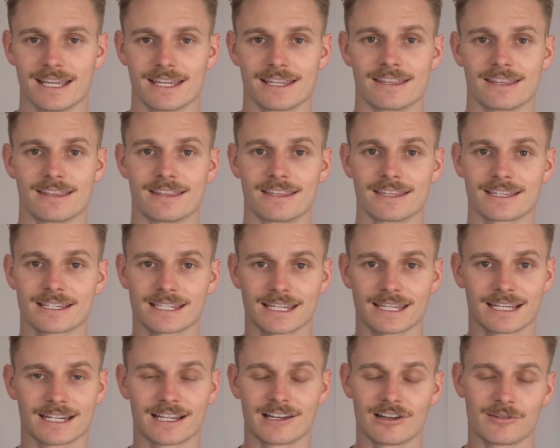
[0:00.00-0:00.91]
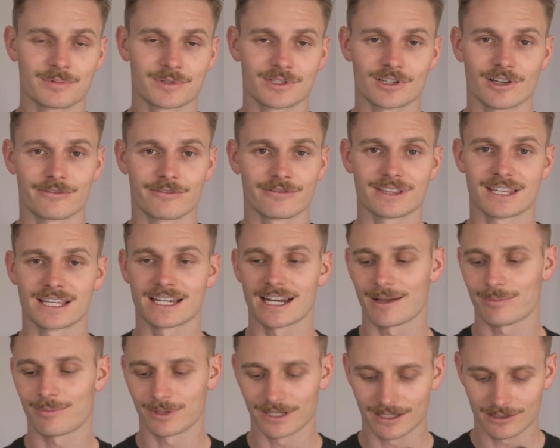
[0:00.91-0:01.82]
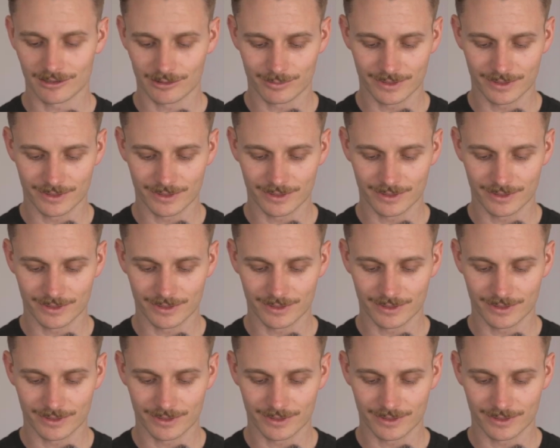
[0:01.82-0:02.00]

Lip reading: This can help soften that up a little